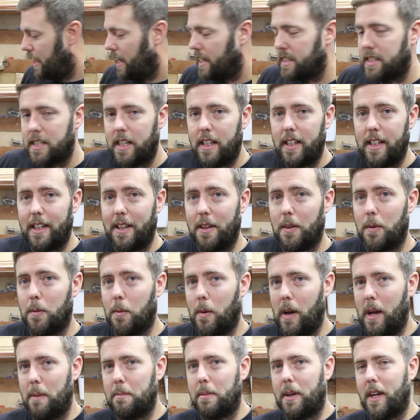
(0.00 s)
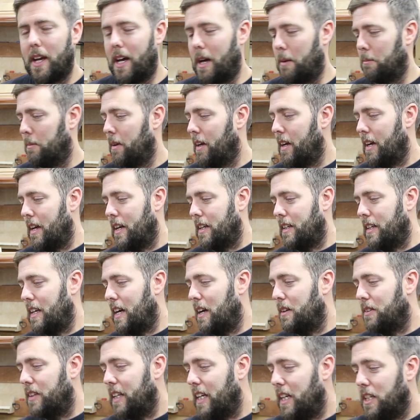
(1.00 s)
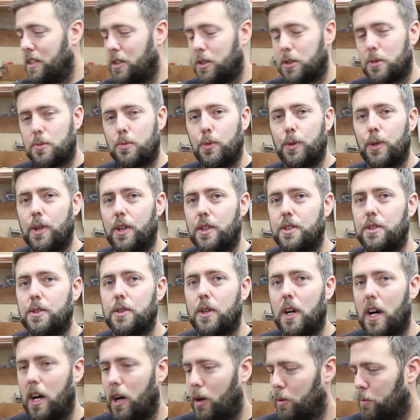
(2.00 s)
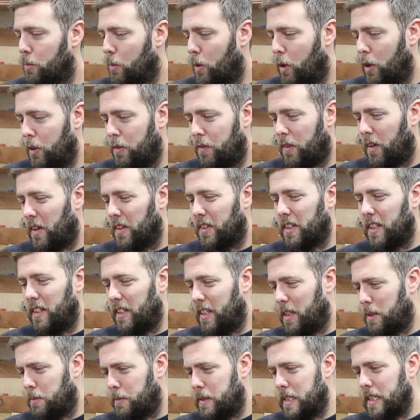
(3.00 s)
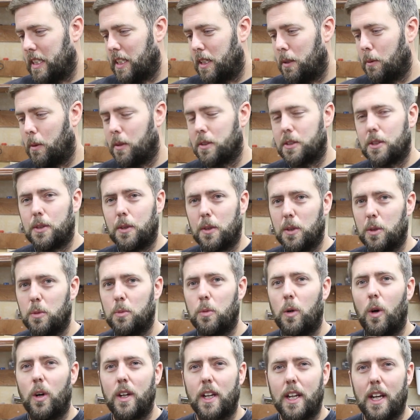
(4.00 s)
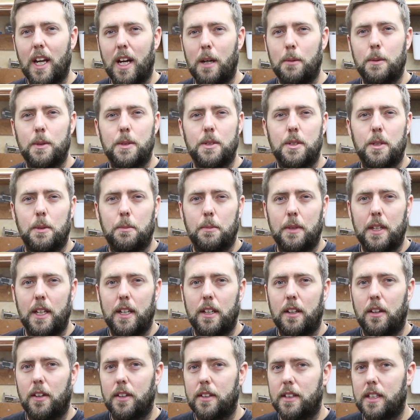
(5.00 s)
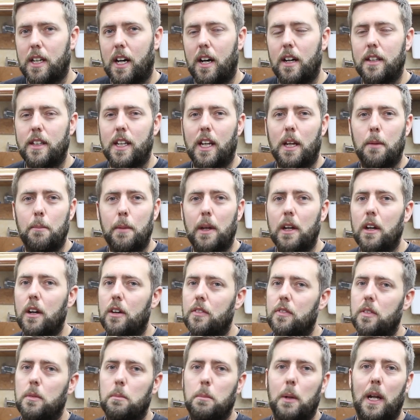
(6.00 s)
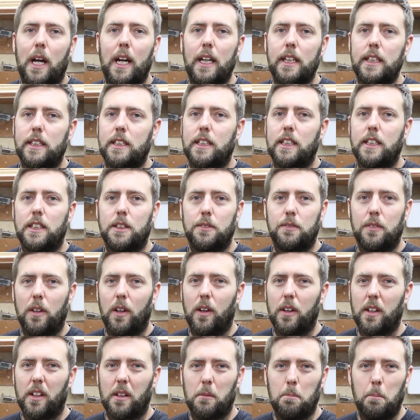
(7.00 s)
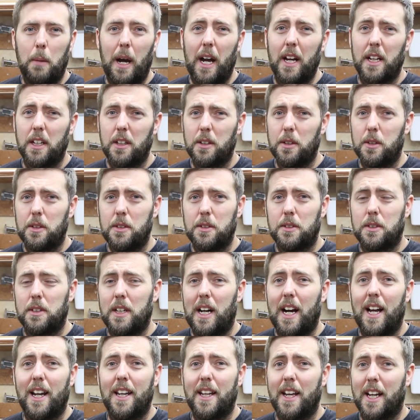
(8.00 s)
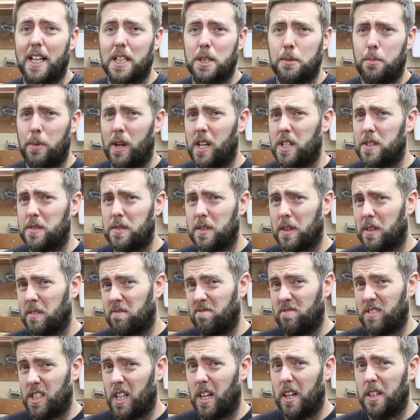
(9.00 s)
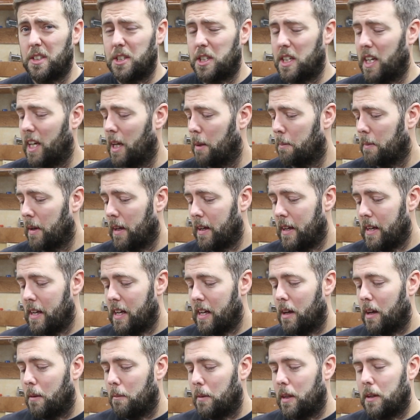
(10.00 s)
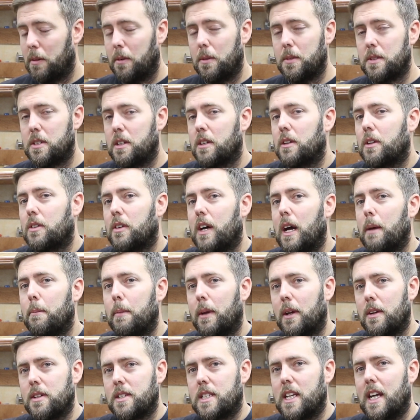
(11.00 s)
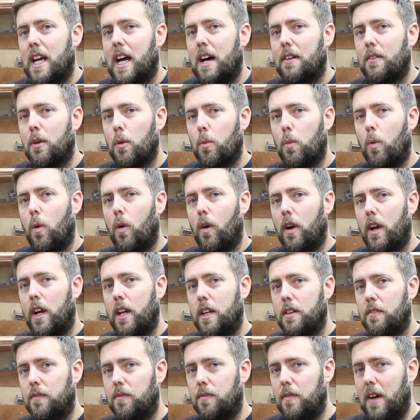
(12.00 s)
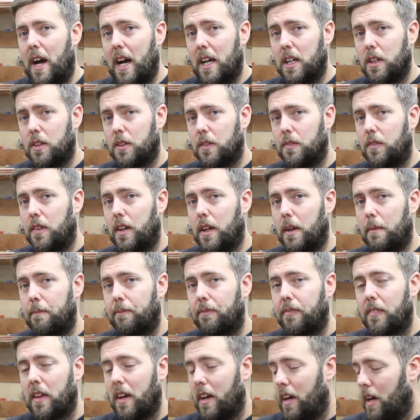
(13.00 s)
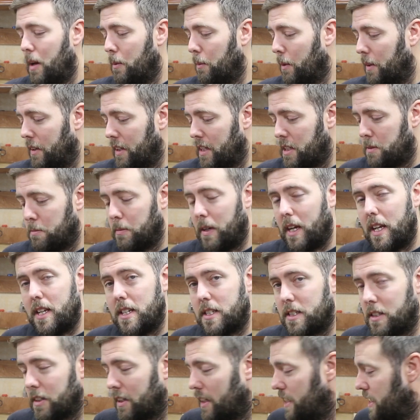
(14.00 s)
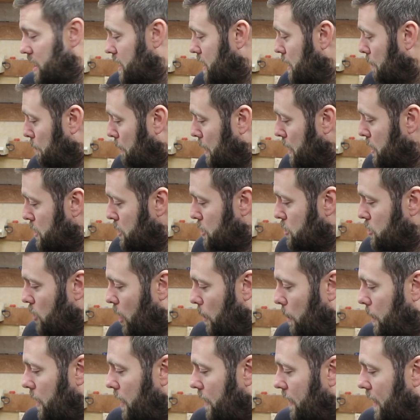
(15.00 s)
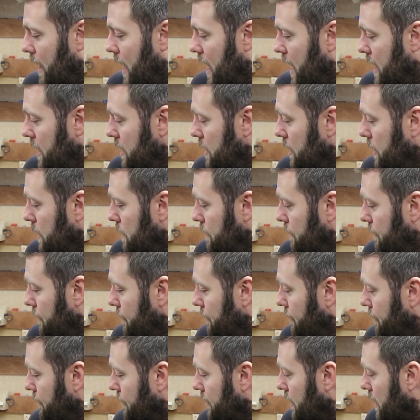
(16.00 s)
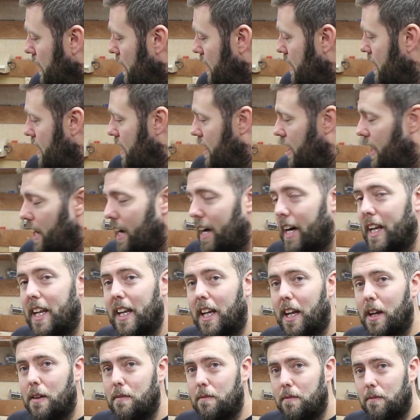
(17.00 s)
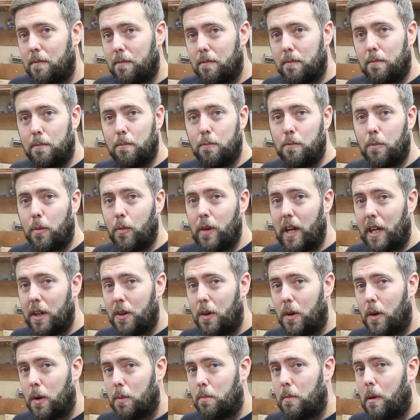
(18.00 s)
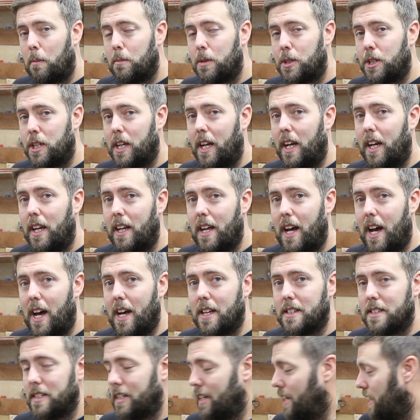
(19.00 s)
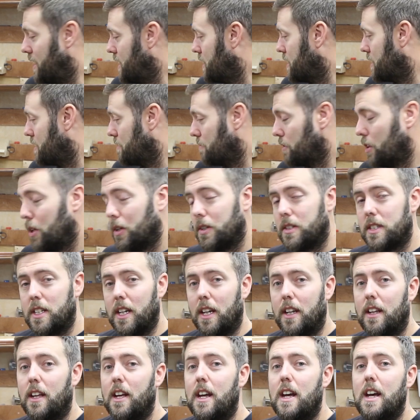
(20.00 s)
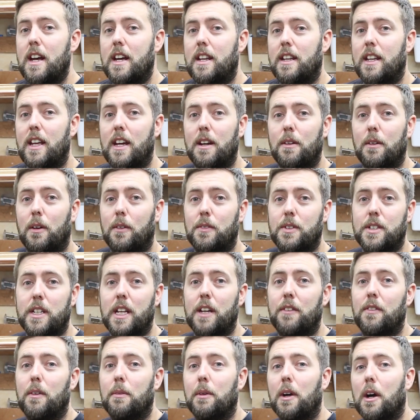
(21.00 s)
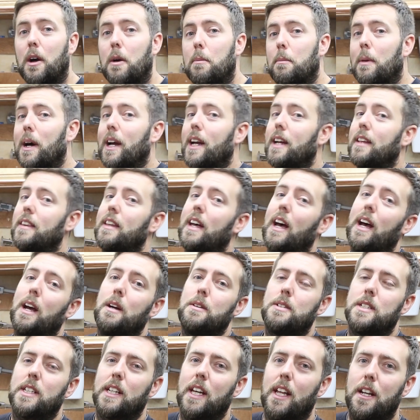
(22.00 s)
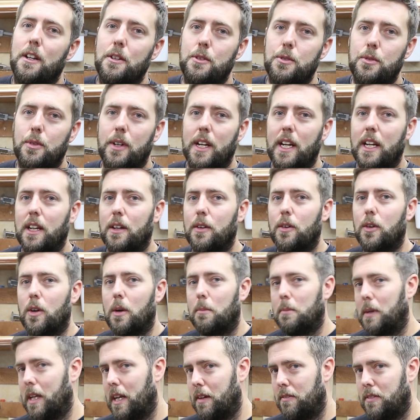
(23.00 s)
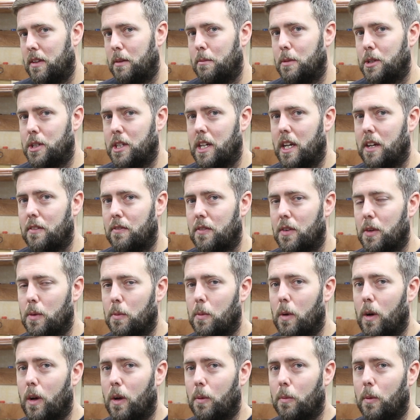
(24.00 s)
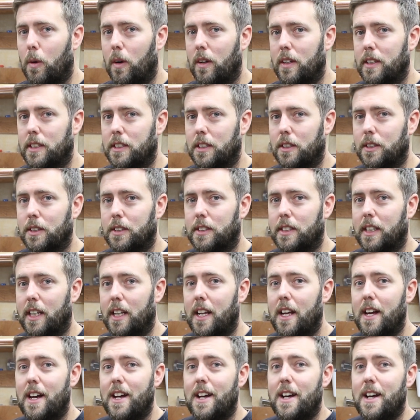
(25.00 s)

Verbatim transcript: is a little webcam. Now these just run on your home Wi-Fi. I think this particular one's called a Yi cam or something like that. They can be got from places like Banggood or AliExpress for dirt cheap. But they're also great because they have a wide angle view. And what this means I can simply just drop it on the handle and it can record my machine as it's cutting. Now obviously if I'm going back in the house to get a drink or I'm leaving the machine for a while while it's cutting,